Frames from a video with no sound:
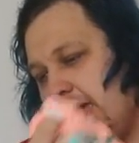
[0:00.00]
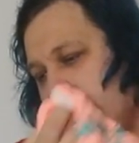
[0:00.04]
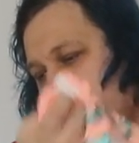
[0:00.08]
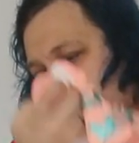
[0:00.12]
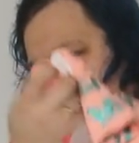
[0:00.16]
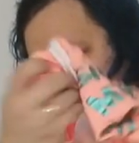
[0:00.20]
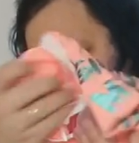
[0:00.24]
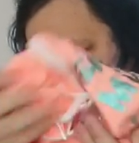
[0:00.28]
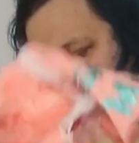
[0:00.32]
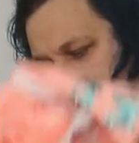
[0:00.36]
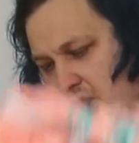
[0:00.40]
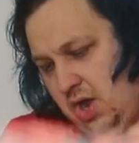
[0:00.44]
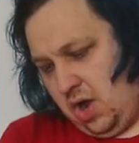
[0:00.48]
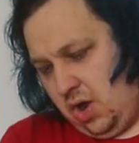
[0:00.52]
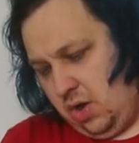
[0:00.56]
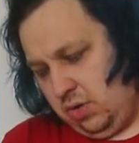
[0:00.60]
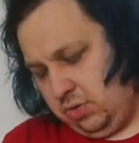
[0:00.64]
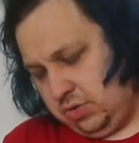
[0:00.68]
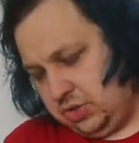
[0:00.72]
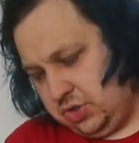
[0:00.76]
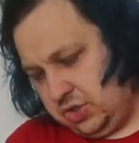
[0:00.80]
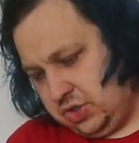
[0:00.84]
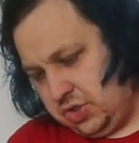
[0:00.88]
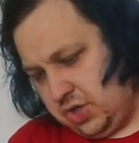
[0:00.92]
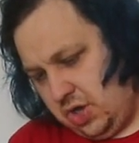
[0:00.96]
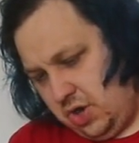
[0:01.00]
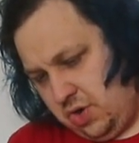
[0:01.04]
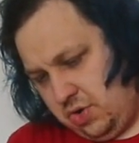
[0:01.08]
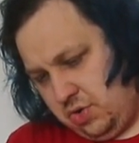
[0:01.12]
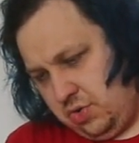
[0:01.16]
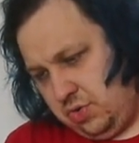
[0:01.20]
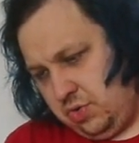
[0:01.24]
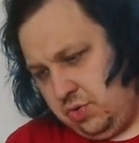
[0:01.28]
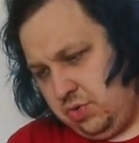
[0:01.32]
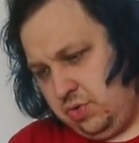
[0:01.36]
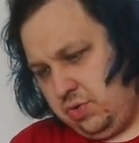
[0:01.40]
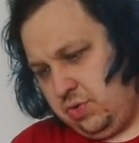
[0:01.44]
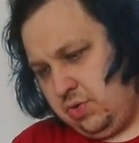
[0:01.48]
And
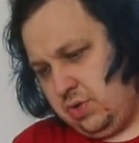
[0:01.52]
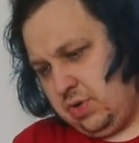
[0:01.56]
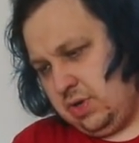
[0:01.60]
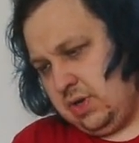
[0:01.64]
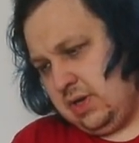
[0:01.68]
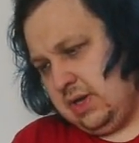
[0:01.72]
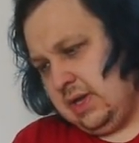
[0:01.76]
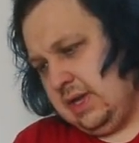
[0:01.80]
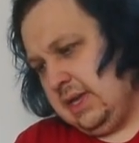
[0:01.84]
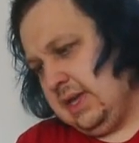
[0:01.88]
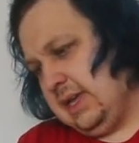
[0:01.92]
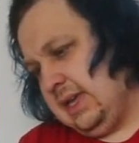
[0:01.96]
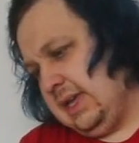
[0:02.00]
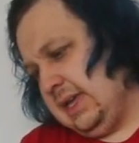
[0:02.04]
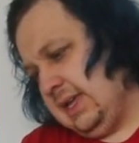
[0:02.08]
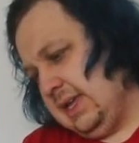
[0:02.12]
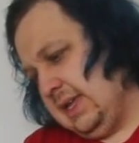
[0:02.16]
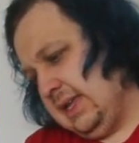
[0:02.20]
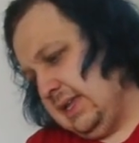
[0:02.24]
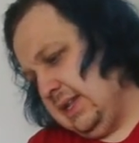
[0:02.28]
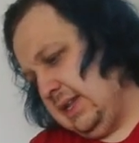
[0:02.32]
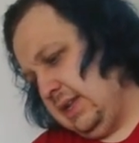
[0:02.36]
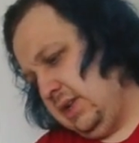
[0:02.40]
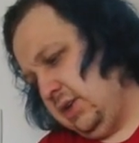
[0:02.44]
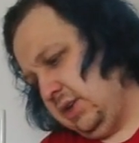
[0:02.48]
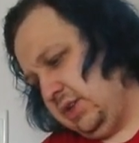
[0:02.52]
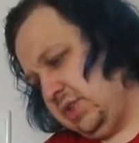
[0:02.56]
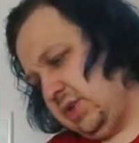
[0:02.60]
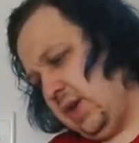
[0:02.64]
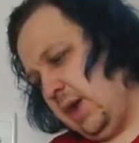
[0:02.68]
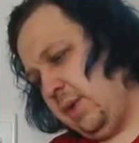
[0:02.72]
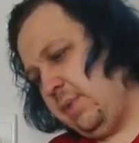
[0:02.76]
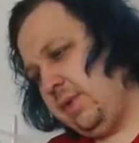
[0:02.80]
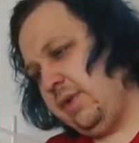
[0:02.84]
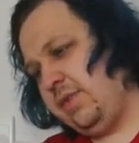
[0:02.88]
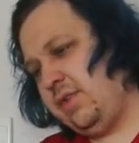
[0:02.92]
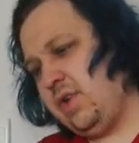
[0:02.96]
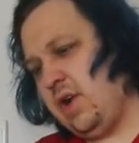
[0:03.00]
also looks
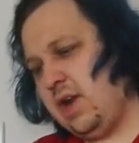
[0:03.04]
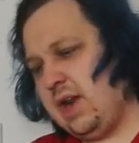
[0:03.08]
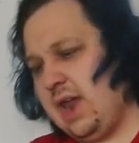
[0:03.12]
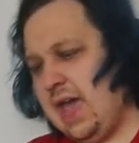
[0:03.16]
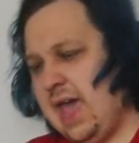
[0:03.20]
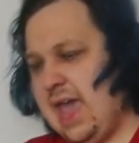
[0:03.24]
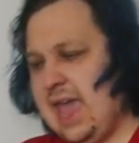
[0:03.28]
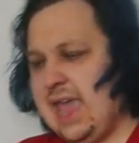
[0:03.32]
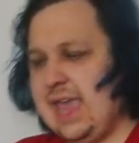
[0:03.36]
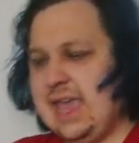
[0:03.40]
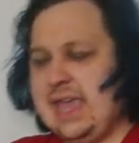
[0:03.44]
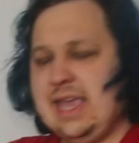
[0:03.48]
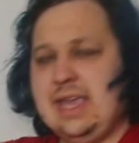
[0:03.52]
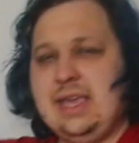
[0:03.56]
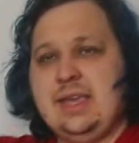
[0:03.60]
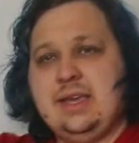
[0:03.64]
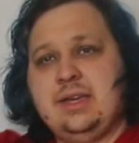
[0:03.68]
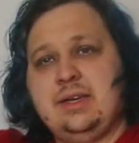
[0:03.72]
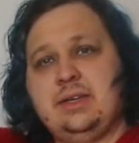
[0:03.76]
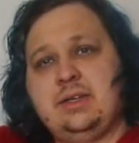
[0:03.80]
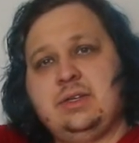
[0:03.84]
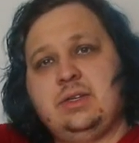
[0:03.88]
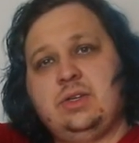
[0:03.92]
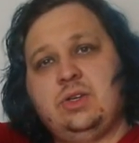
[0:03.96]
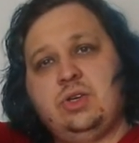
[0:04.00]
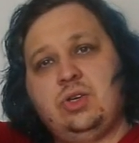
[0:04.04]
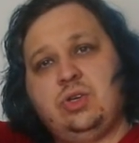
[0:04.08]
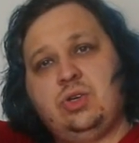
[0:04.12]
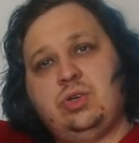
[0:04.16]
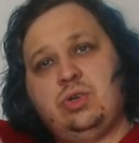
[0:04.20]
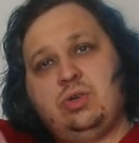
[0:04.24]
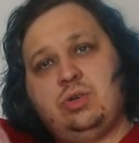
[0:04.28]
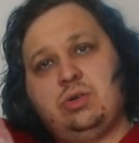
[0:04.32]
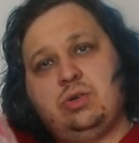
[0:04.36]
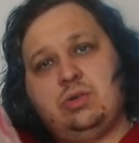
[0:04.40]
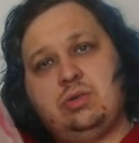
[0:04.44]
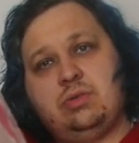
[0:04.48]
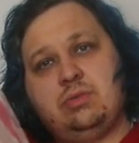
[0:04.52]
like we've got a
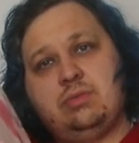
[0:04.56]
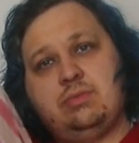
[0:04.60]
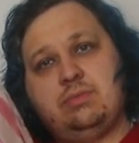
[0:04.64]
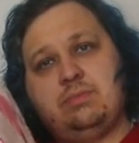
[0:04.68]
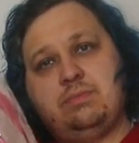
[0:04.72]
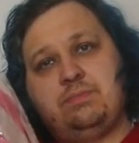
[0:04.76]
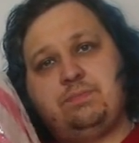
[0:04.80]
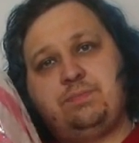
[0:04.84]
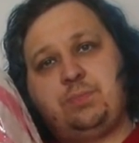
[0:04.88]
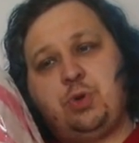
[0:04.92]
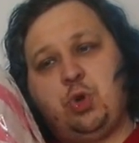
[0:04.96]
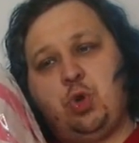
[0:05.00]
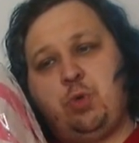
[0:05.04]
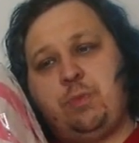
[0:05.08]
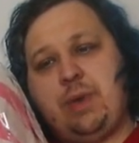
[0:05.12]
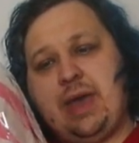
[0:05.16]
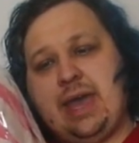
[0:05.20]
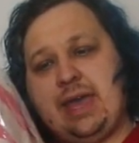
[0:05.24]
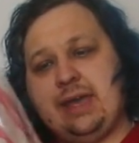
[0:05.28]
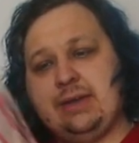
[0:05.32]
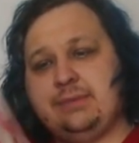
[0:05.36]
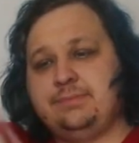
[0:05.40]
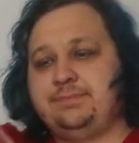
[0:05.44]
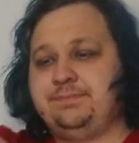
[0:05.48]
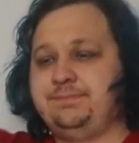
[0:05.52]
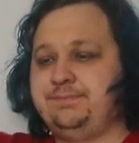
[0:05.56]
Pooh Bear.